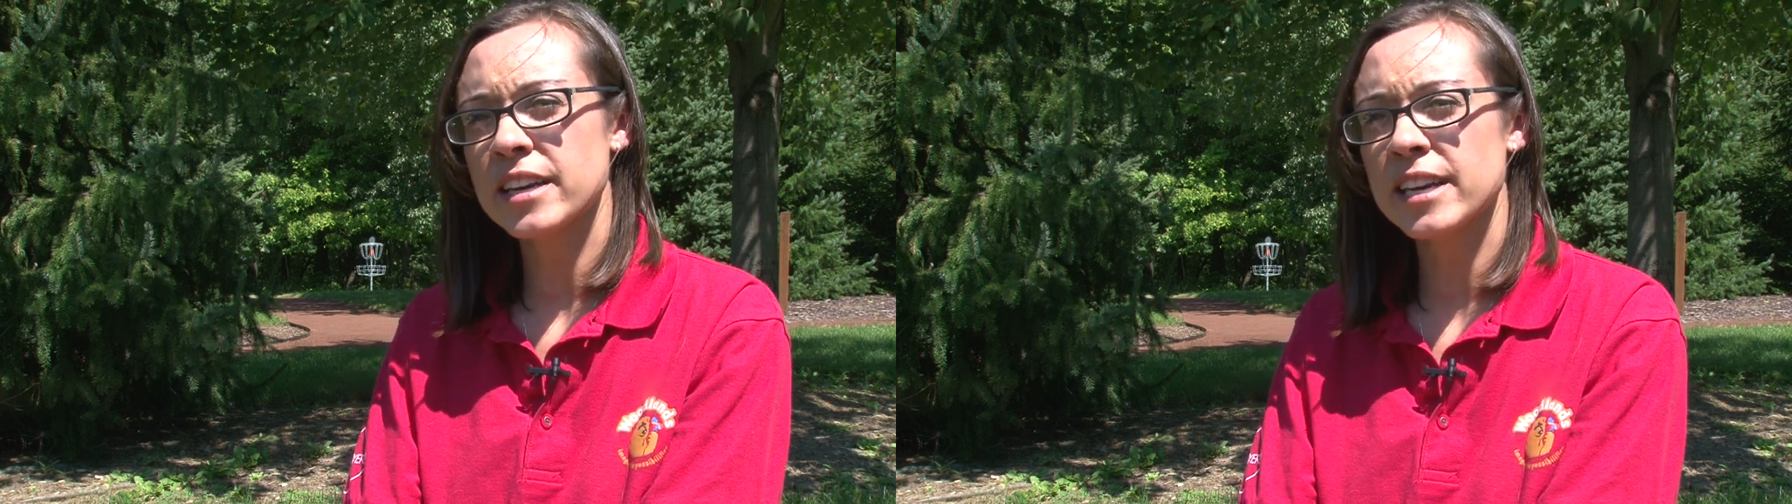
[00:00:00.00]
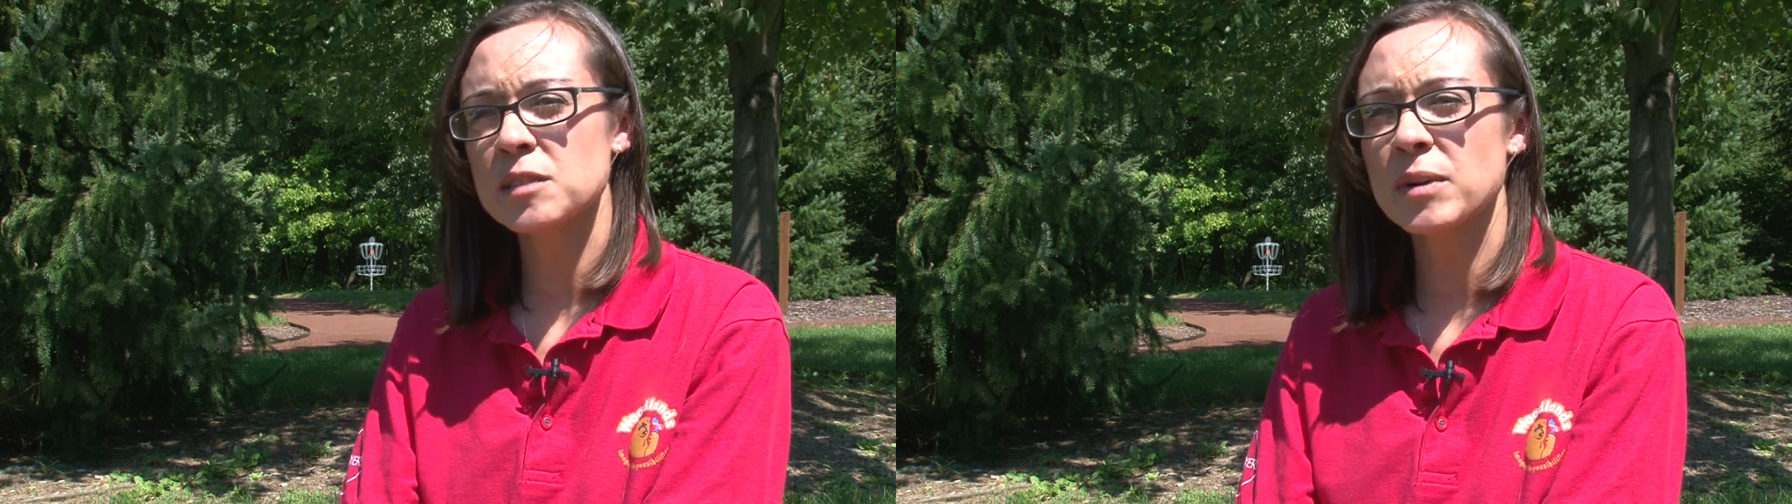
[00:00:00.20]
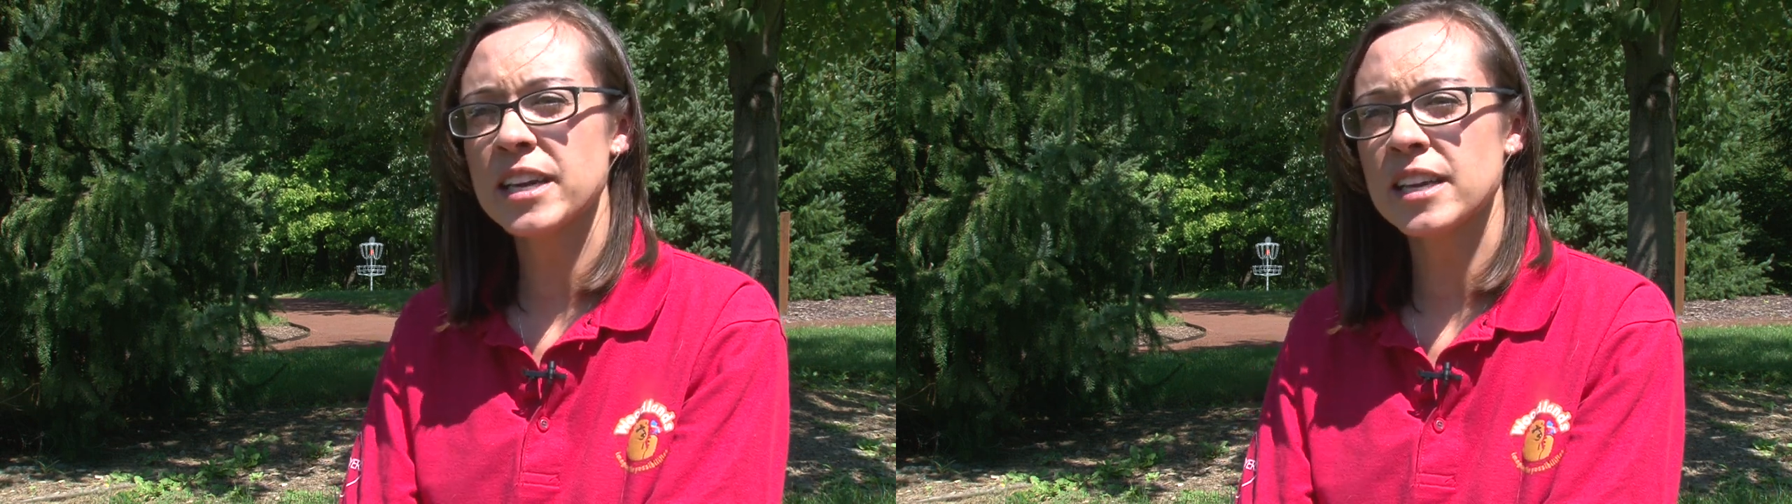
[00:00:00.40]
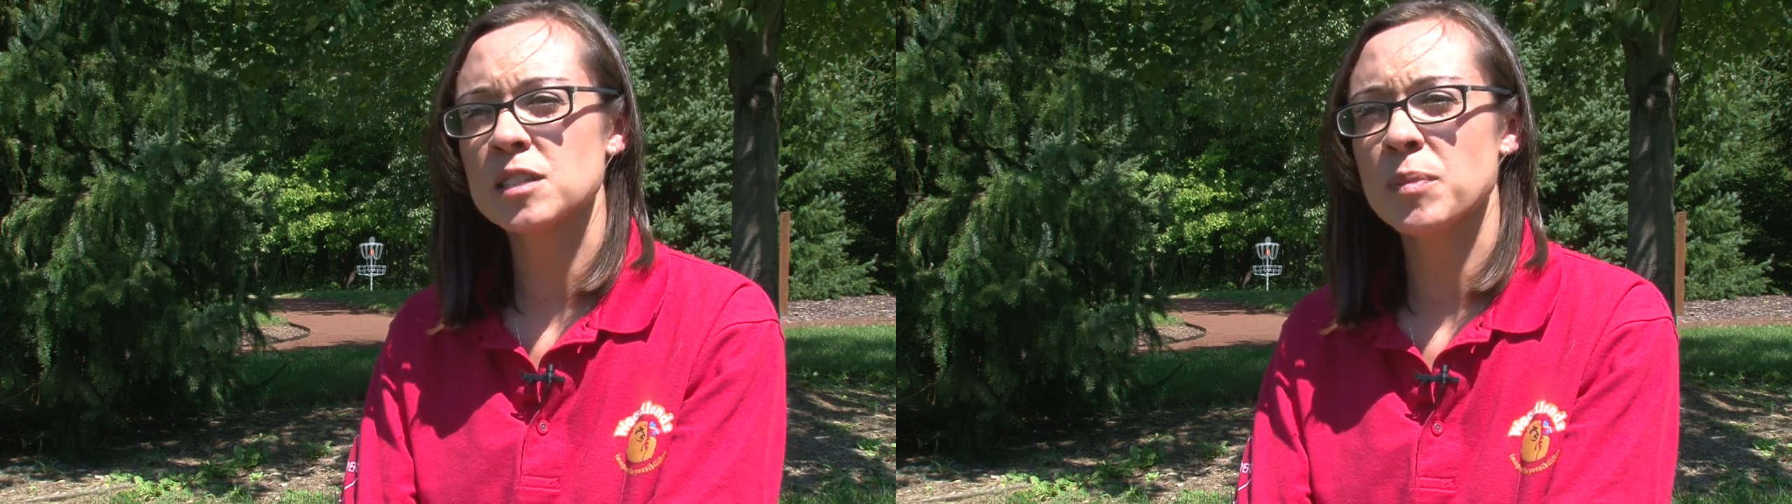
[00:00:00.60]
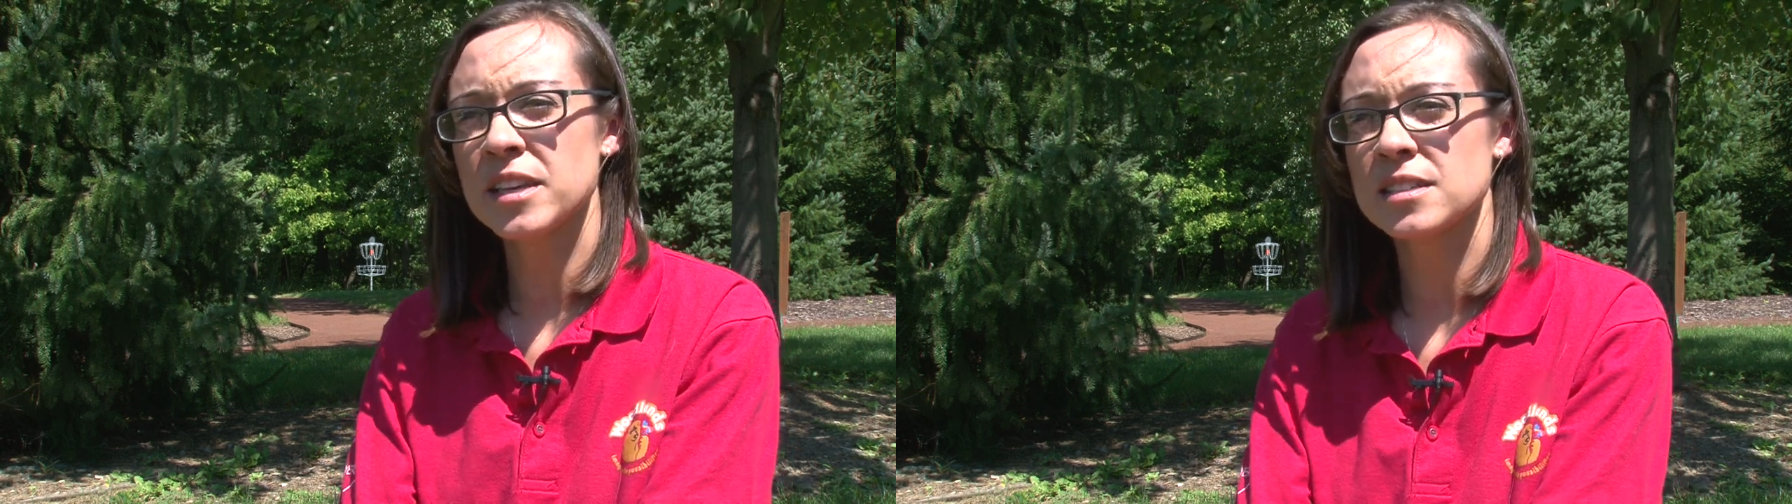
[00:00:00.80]

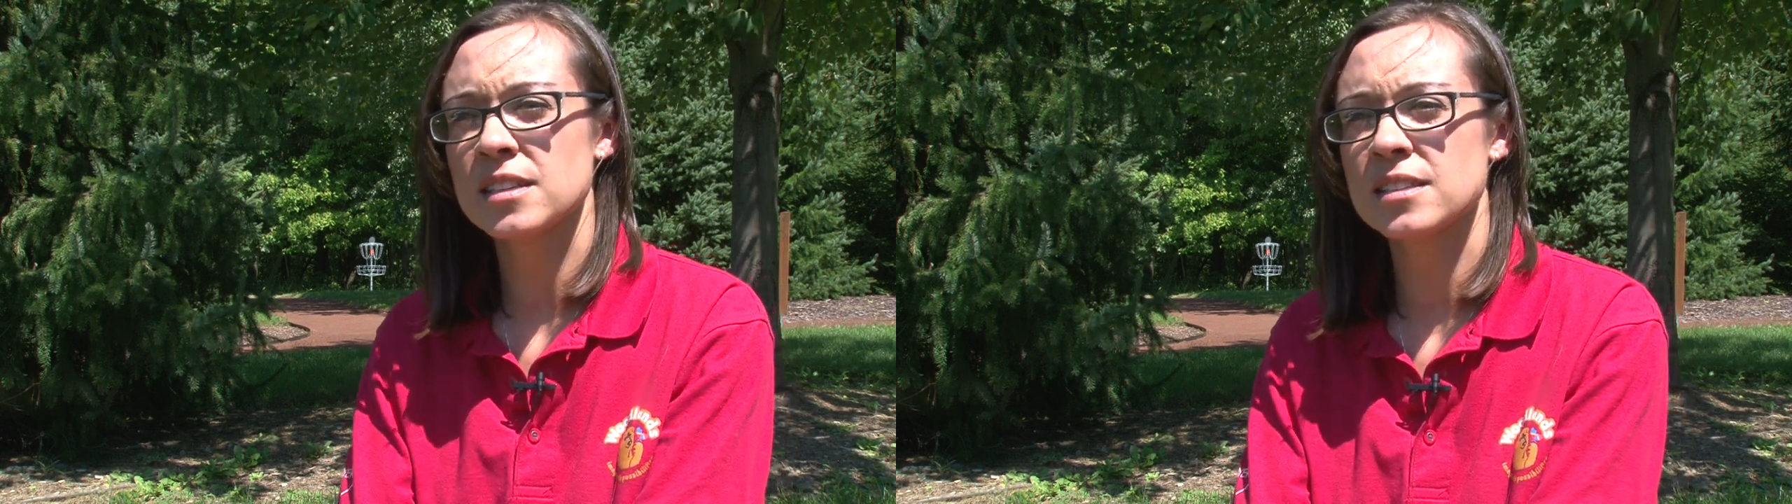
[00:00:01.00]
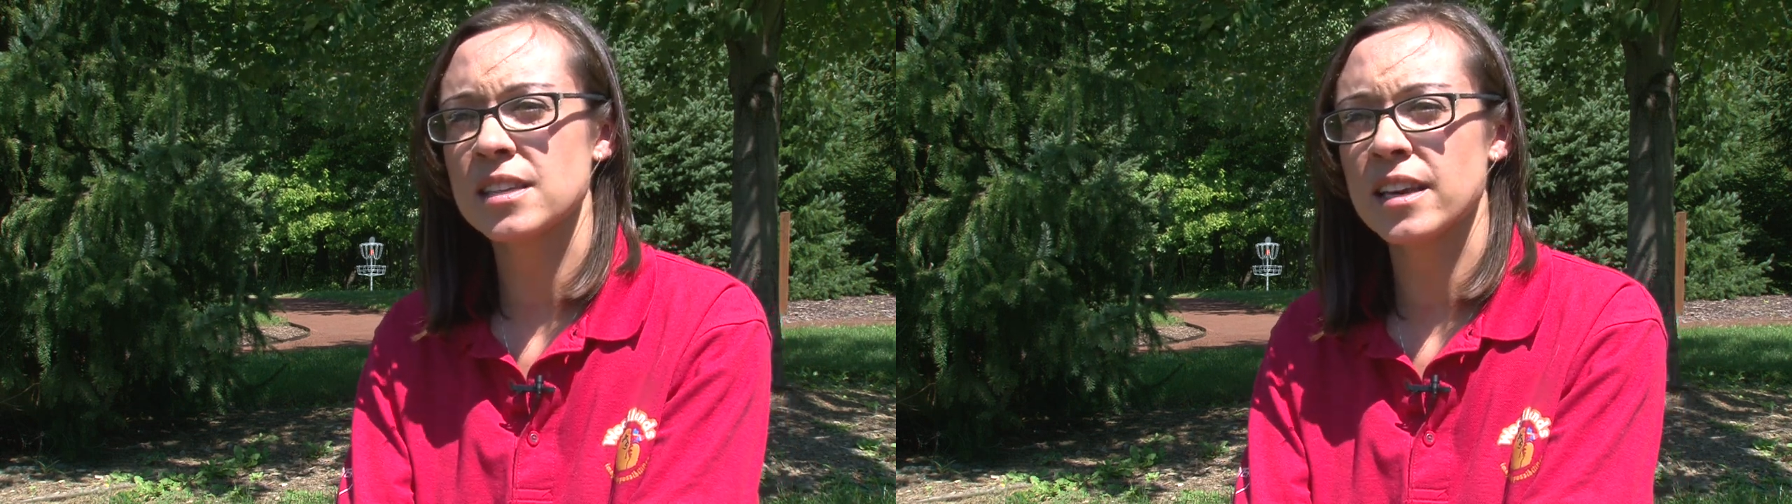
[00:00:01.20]
case-by-case -case basis